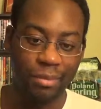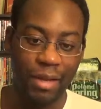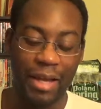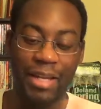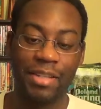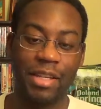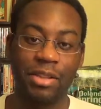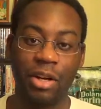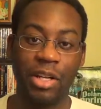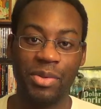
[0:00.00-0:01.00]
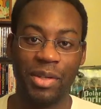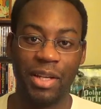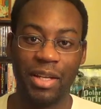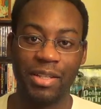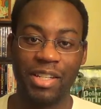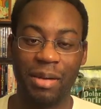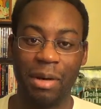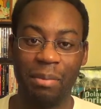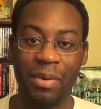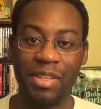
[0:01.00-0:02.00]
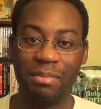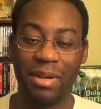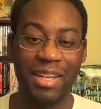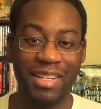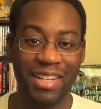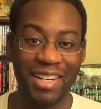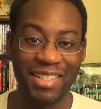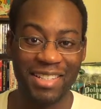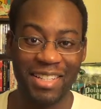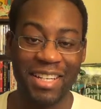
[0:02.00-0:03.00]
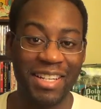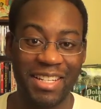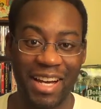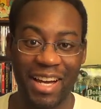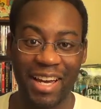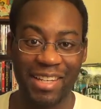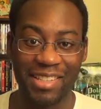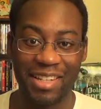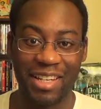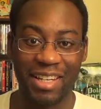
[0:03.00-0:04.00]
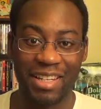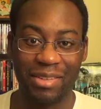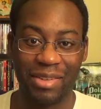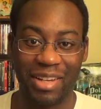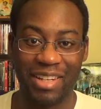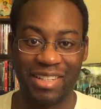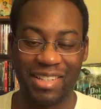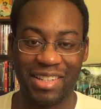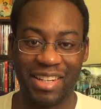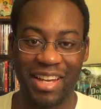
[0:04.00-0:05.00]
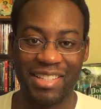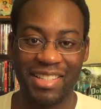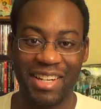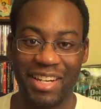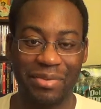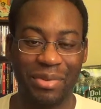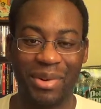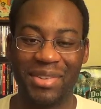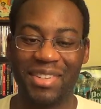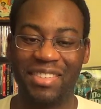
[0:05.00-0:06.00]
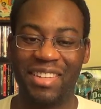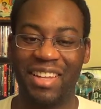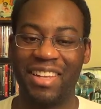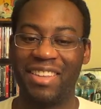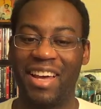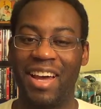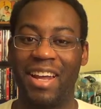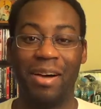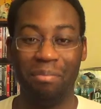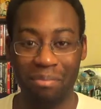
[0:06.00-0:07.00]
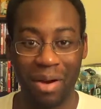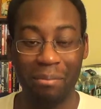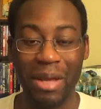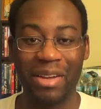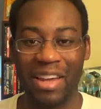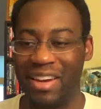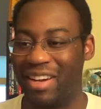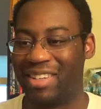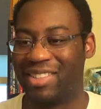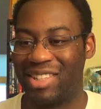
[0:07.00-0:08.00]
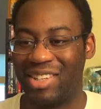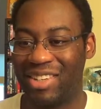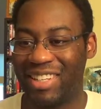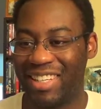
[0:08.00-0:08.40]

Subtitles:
I guess they thought he was going to get his comeuppance, but he doesn't. He dies in, like, is it 1984 or something like that? A millionaire. So